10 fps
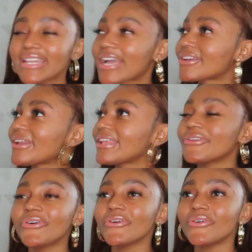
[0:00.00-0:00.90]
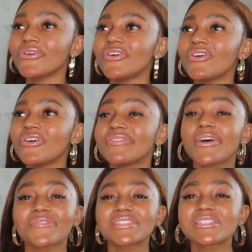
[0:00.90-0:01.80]
Like, not, you know,
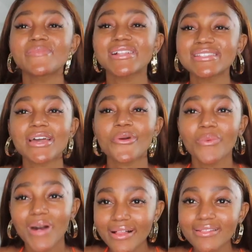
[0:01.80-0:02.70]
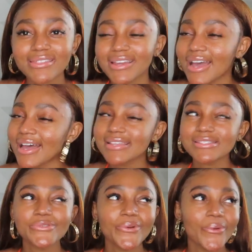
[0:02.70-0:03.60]
that one smells like wealth,
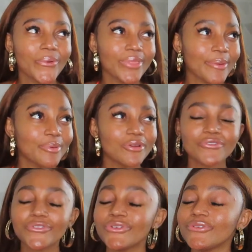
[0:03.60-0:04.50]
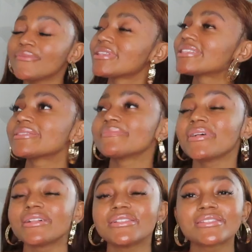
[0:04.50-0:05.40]
guys. Yo, that perfume, it
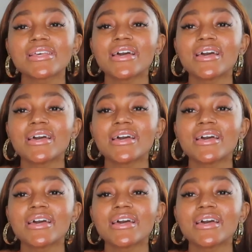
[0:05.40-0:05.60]
smells